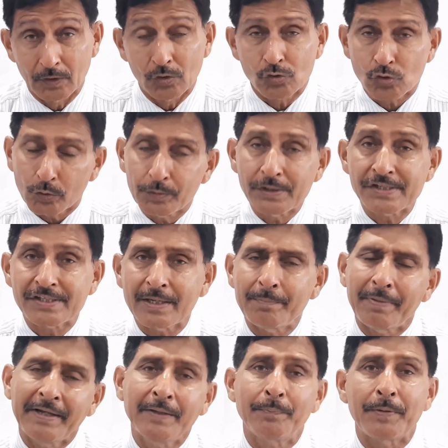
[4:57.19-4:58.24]
So you'll see
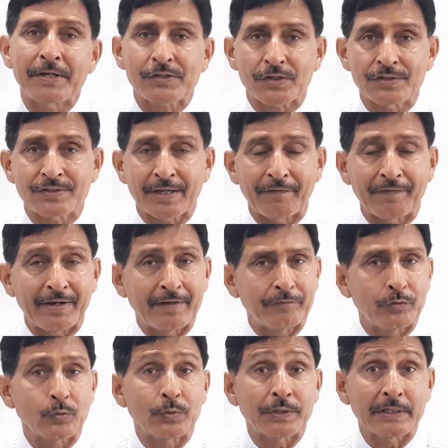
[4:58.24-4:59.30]
many patients have an
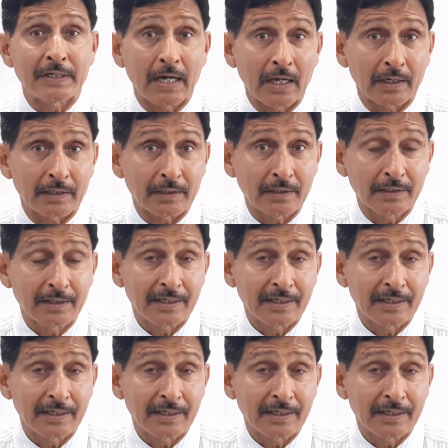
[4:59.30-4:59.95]
FUT done